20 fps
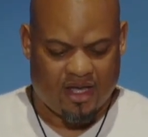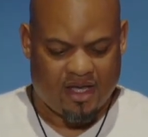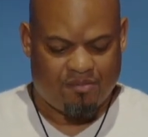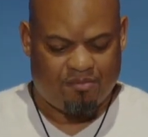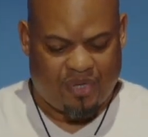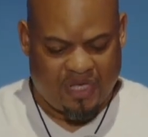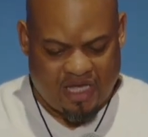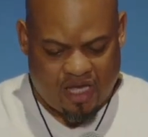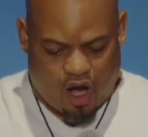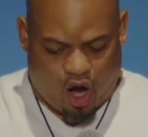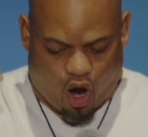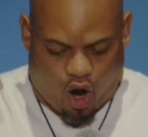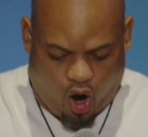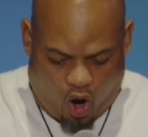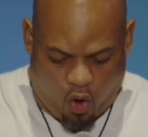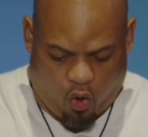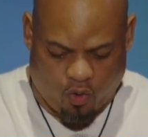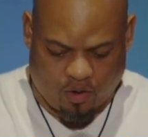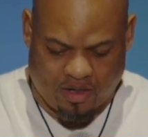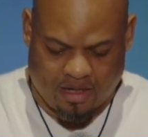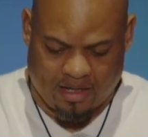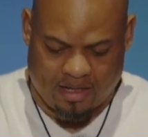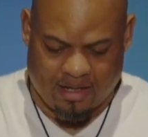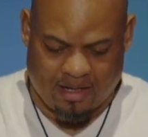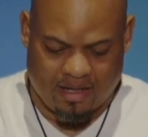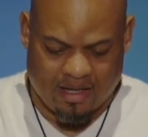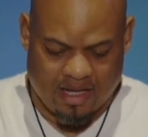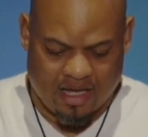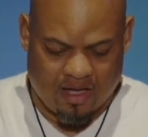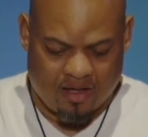Be holy
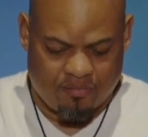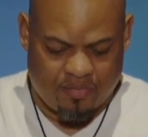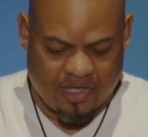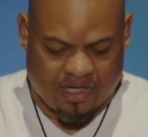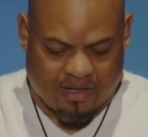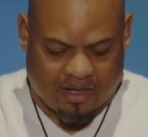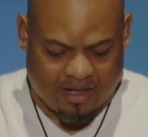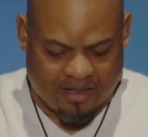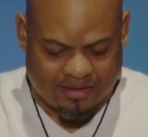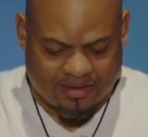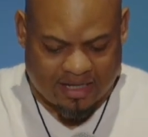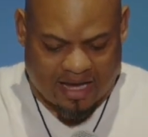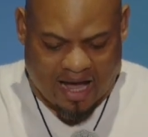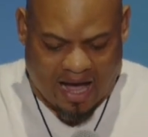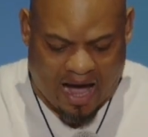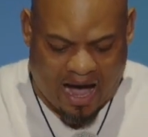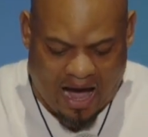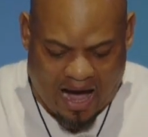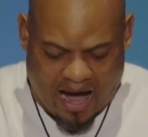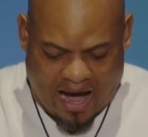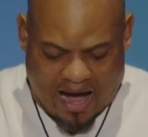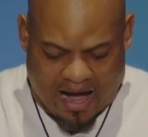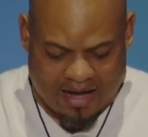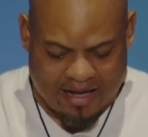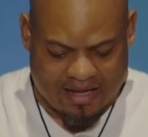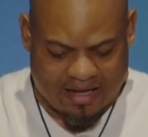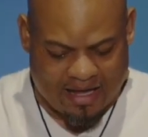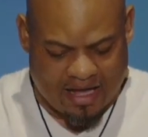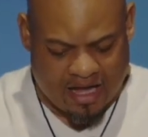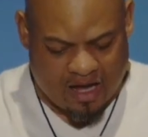because I
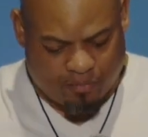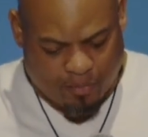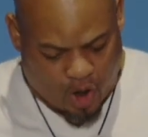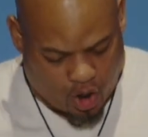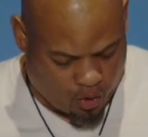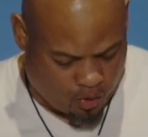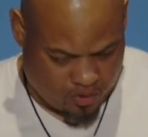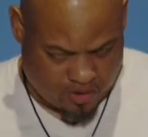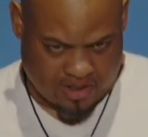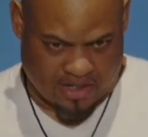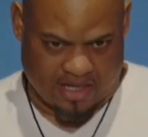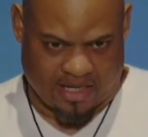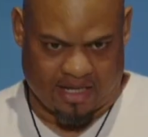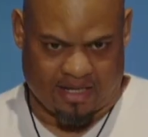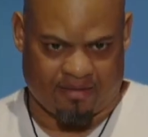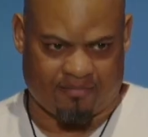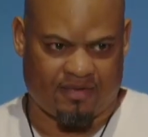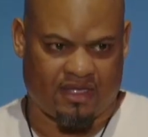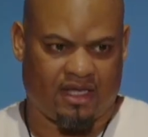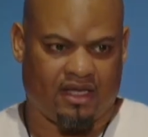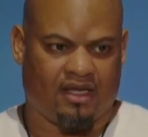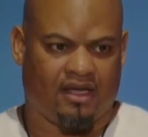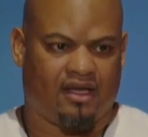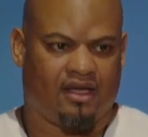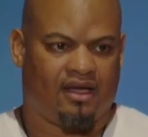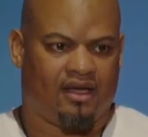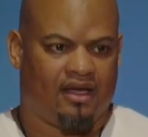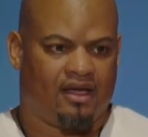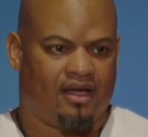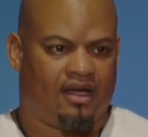am holy.
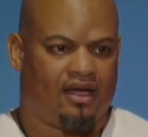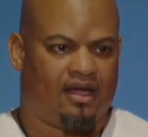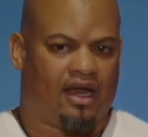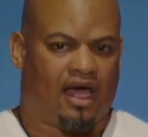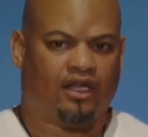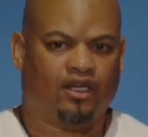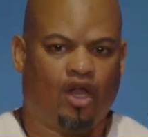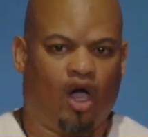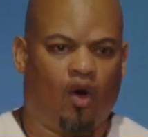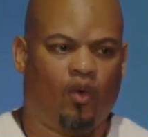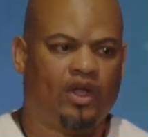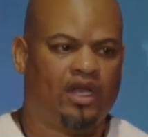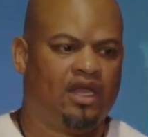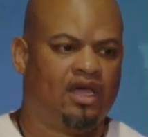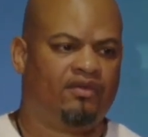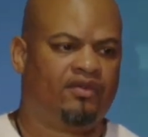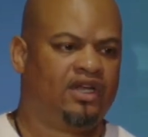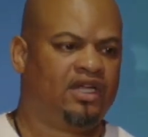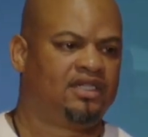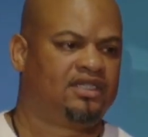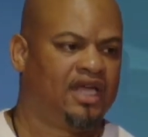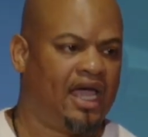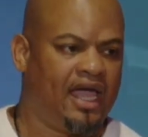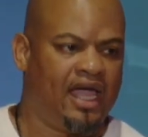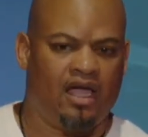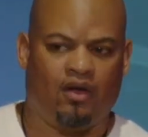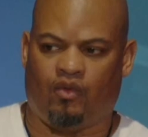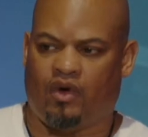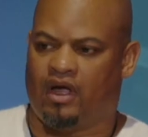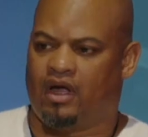I know we live in a day
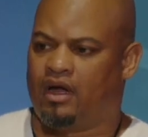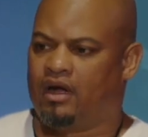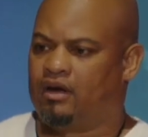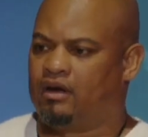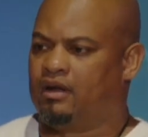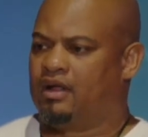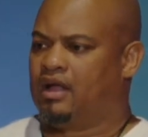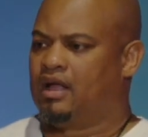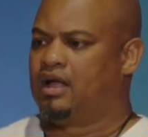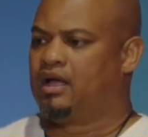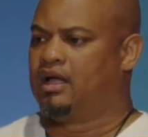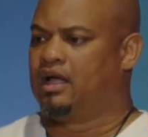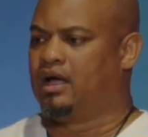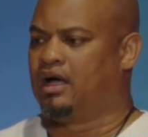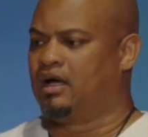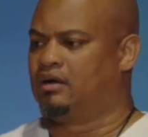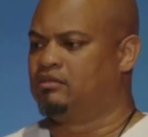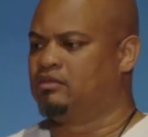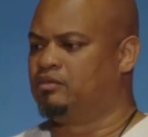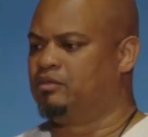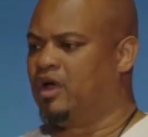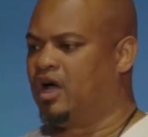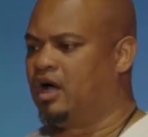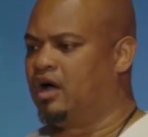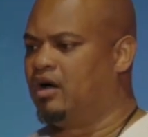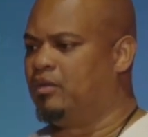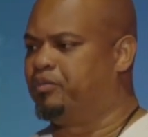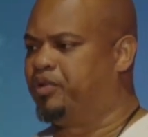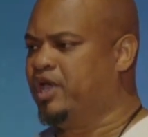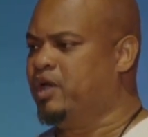where um,
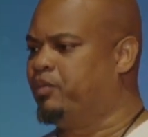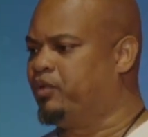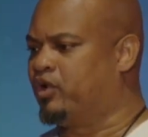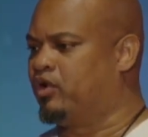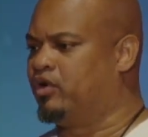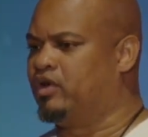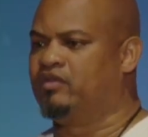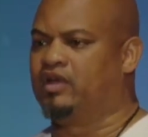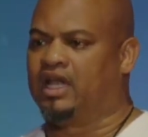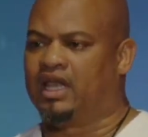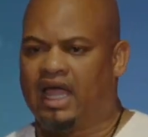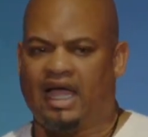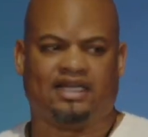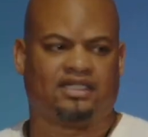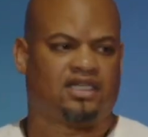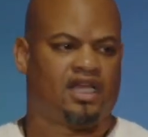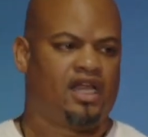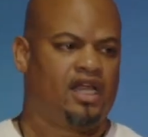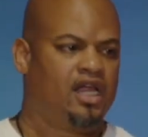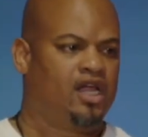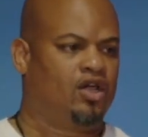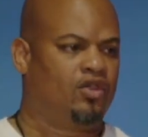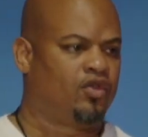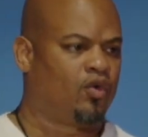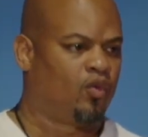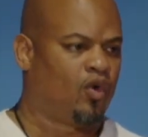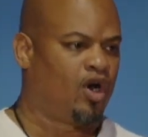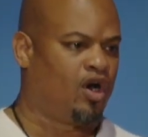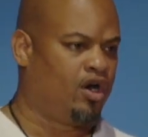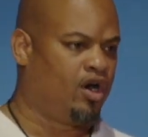uh, people don't even like to hear the
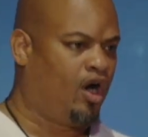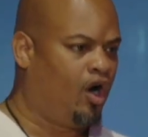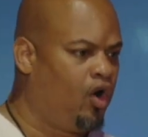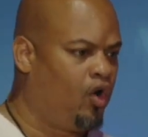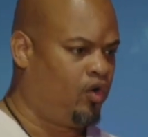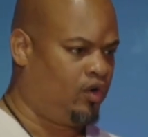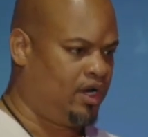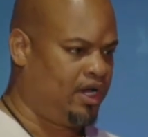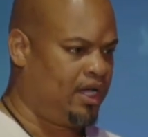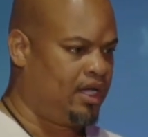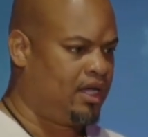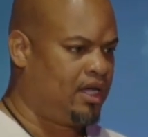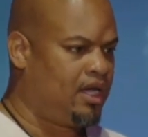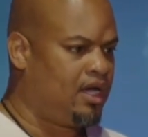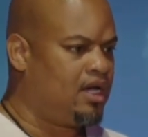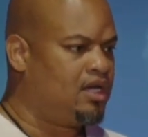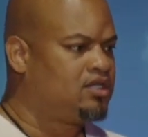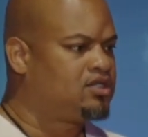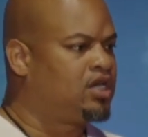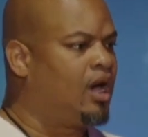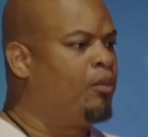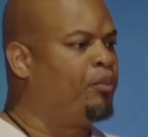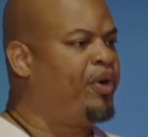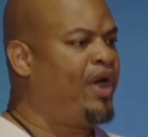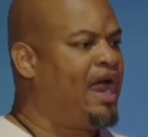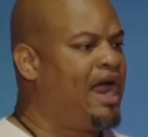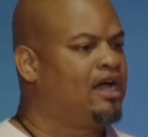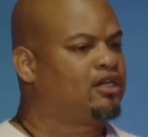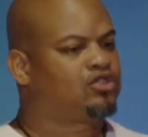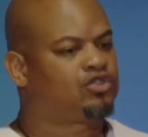word holy. Some
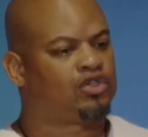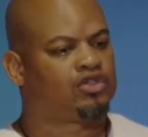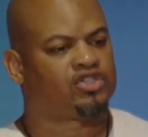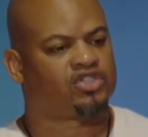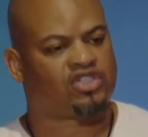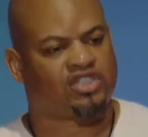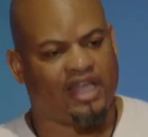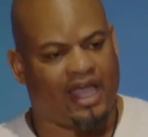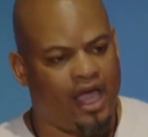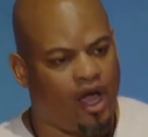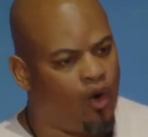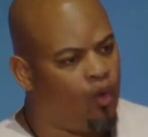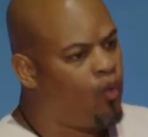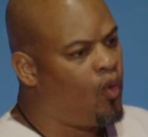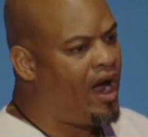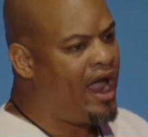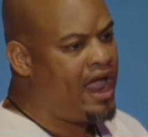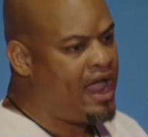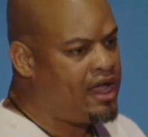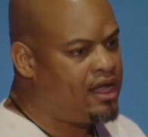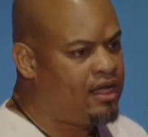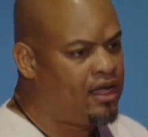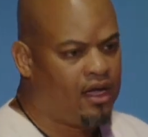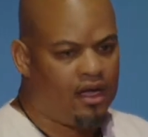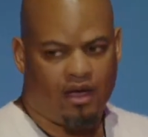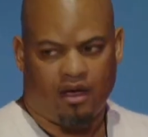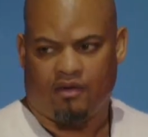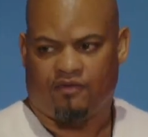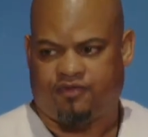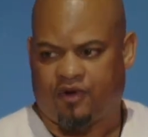pastors stay away
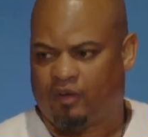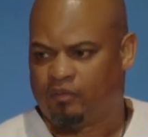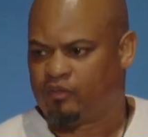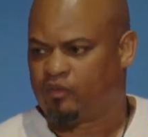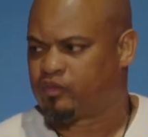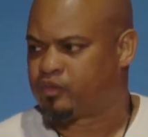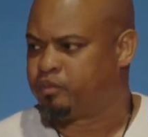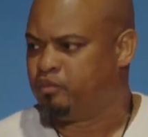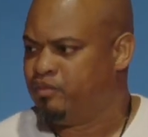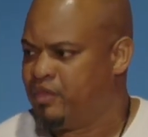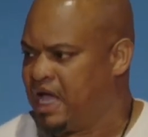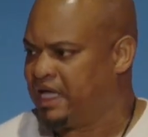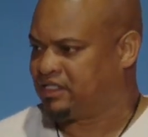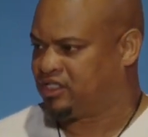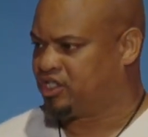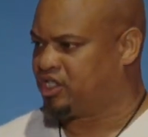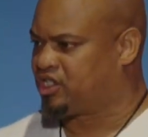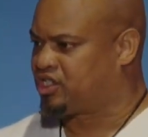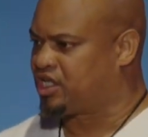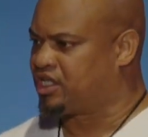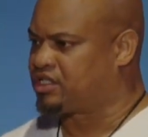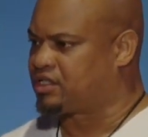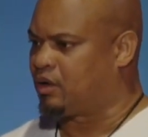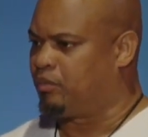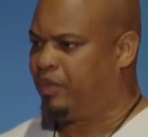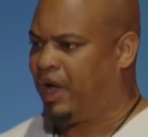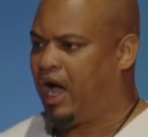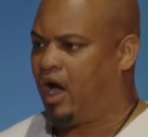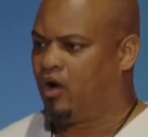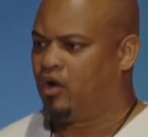from messages
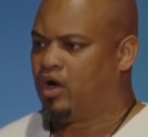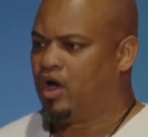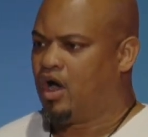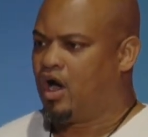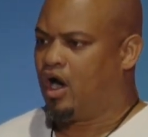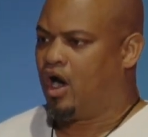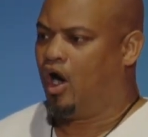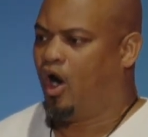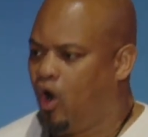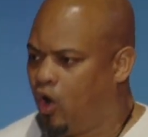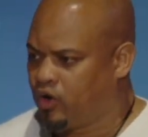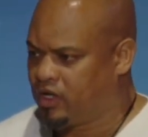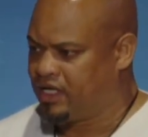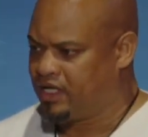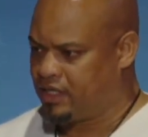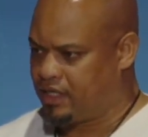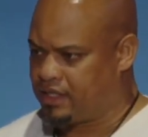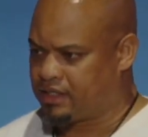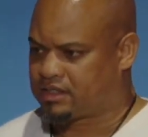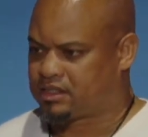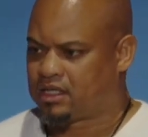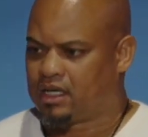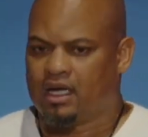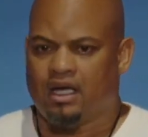about holiness.